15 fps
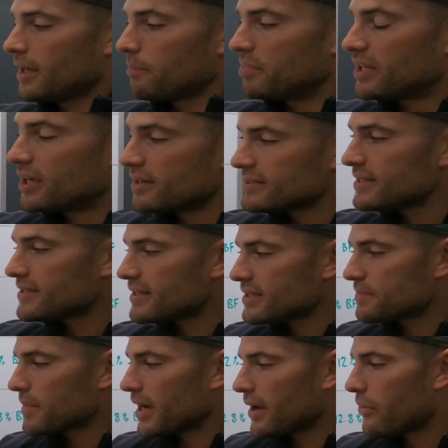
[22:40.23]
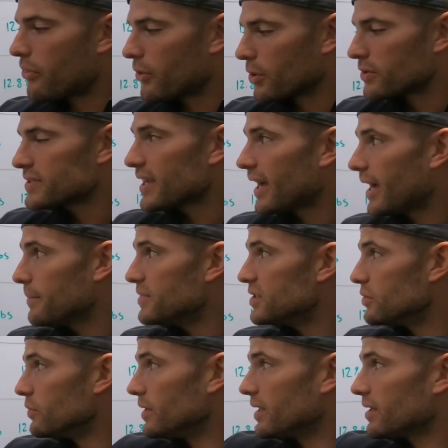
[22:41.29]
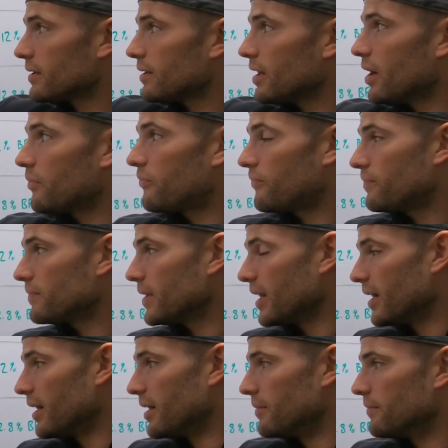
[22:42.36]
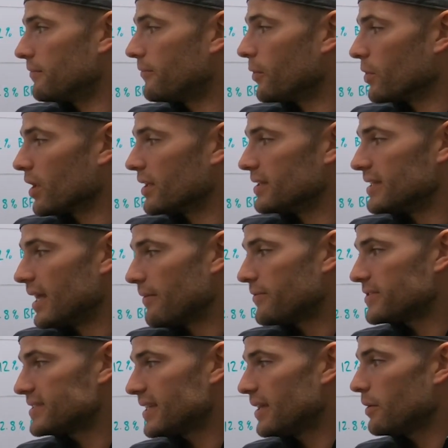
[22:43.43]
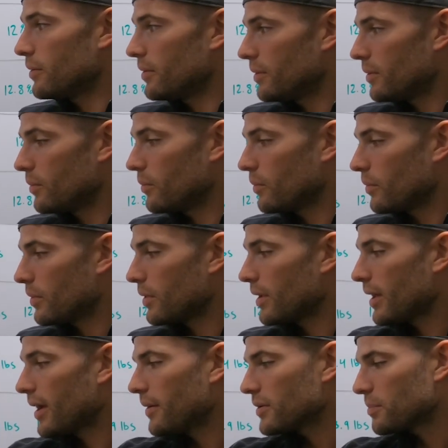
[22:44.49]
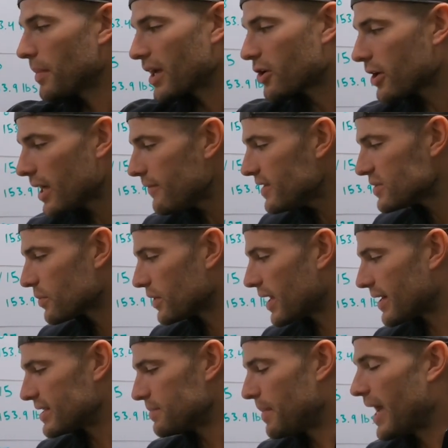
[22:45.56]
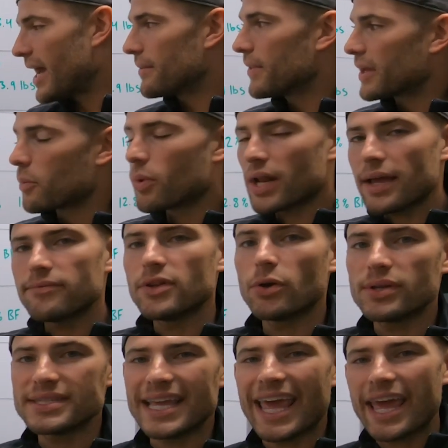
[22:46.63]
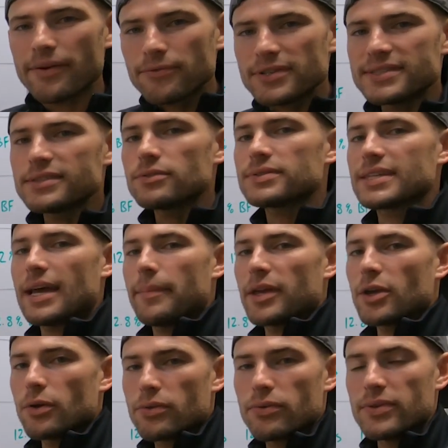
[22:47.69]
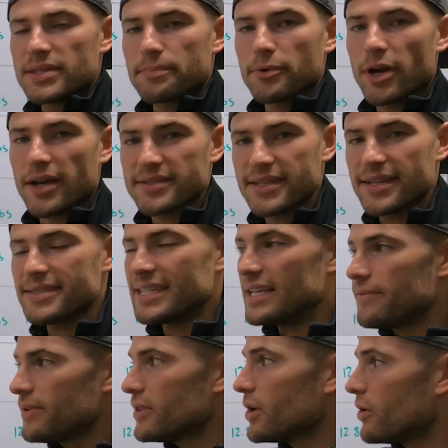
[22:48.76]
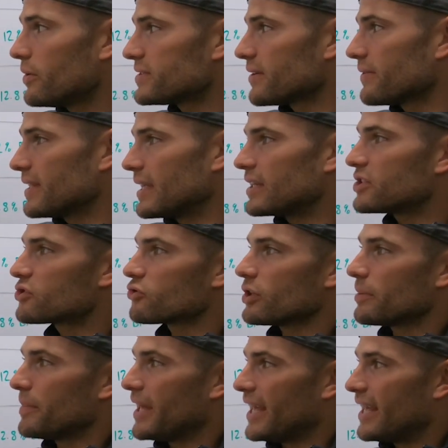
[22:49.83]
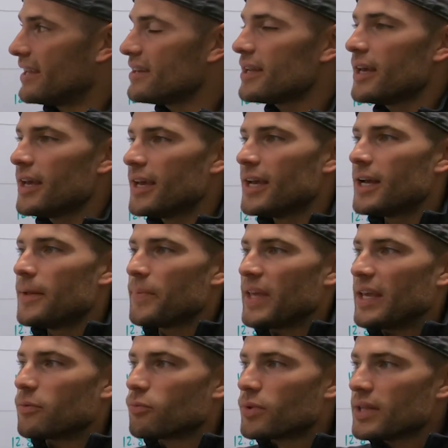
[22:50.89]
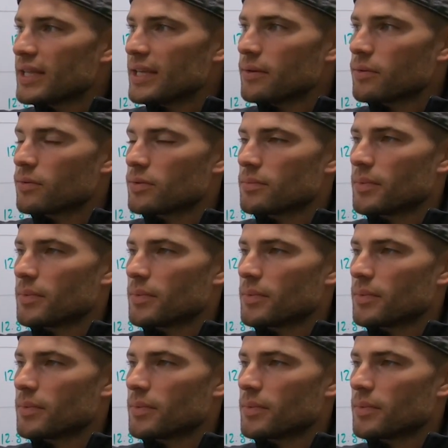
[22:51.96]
because this is my 3rd time doing a full-on deficit, my cravings were not as bad. Like what I've noticed every single time I go through this process, even though it's on the extreme end, it really